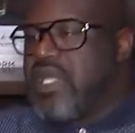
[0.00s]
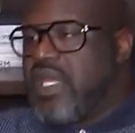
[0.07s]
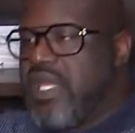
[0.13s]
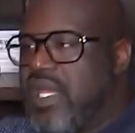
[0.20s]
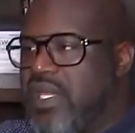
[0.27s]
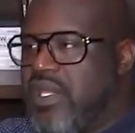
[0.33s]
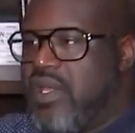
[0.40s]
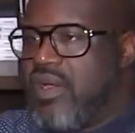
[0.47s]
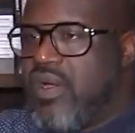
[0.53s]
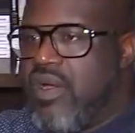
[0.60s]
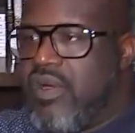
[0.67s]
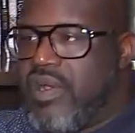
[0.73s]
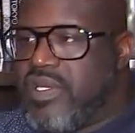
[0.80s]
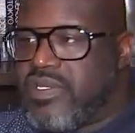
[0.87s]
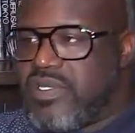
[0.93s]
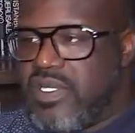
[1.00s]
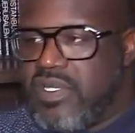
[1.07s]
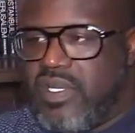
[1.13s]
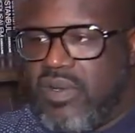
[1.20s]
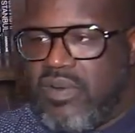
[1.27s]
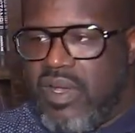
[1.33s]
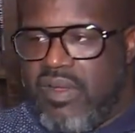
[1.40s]
taking young artists that
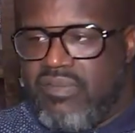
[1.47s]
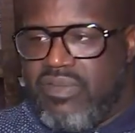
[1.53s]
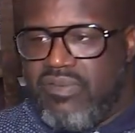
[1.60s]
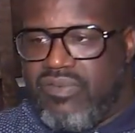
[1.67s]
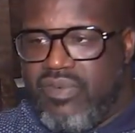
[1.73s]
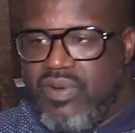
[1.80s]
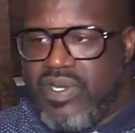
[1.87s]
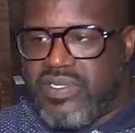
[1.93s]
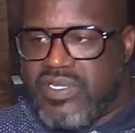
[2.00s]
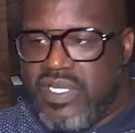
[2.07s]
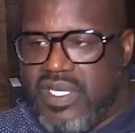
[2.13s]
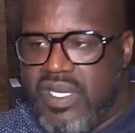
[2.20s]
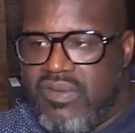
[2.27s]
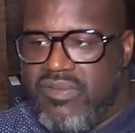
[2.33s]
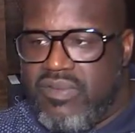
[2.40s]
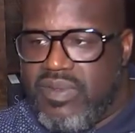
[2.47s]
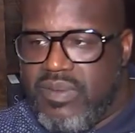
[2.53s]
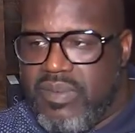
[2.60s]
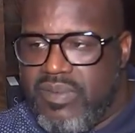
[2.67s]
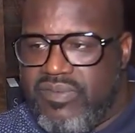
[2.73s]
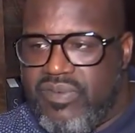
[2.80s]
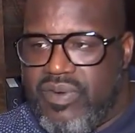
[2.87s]
don't have the voice and giving
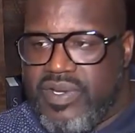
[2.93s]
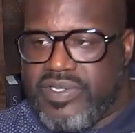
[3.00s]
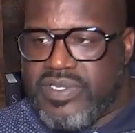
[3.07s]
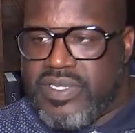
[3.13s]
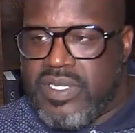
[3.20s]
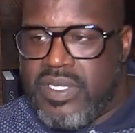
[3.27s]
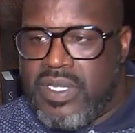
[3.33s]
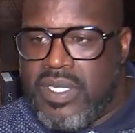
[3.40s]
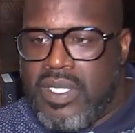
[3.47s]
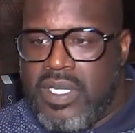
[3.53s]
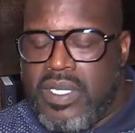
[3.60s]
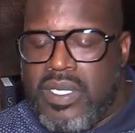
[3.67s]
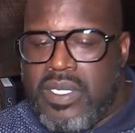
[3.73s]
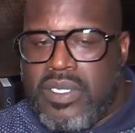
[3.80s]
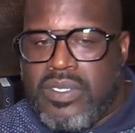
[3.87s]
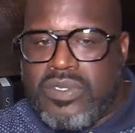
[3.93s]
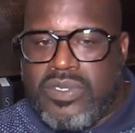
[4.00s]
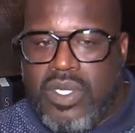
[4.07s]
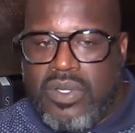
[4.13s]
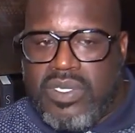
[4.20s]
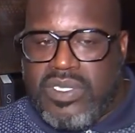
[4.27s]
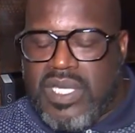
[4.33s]
them the voice.
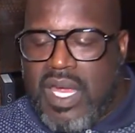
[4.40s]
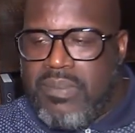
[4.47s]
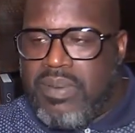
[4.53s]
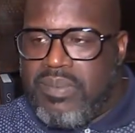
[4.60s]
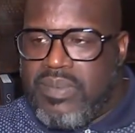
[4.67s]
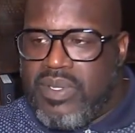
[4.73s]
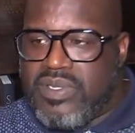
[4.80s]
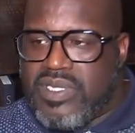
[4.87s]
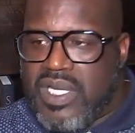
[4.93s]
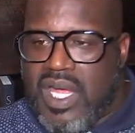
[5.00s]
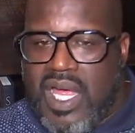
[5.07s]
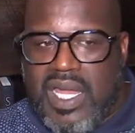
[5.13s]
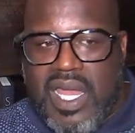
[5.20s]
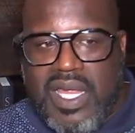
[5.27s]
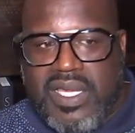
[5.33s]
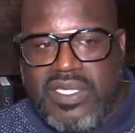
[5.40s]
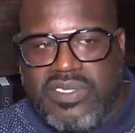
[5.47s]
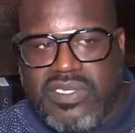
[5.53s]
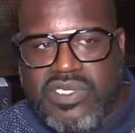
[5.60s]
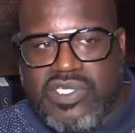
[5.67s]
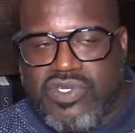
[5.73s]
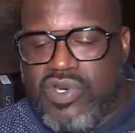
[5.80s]
So the type of music I like is
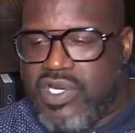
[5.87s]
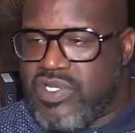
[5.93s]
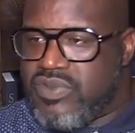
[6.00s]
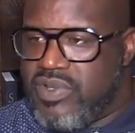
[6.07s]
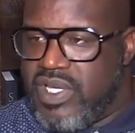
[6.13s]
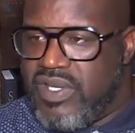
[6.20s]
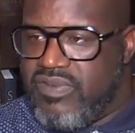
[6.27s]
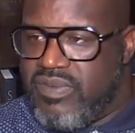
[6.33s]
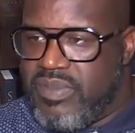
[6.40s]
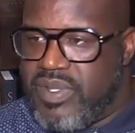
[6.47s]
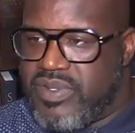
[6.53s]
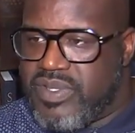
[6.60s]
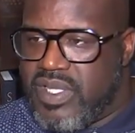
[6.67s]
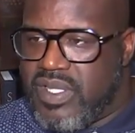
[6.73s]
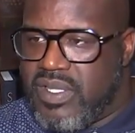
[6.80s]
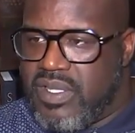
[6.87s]
the stress-relieving music.